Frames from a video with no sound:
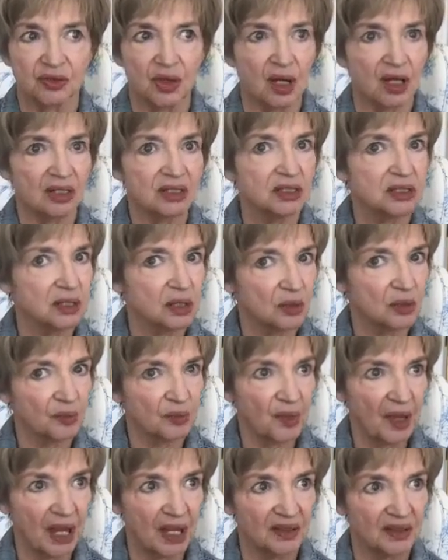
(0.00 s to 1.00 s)

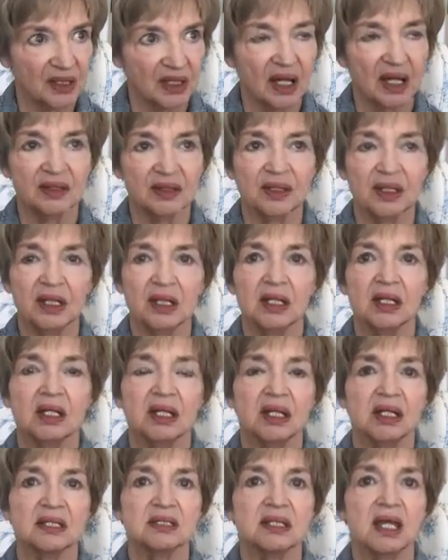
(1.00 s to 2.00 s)
osteopathic, I think it
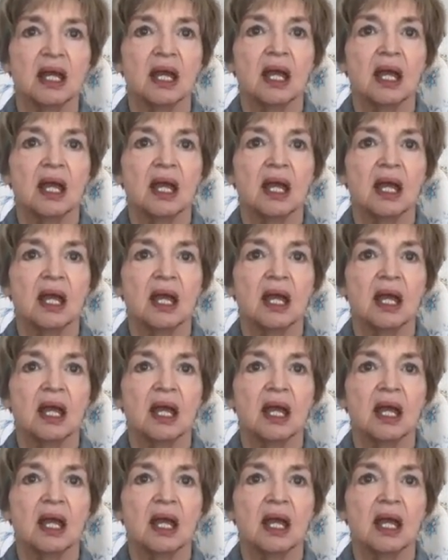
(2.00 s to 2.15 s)
is,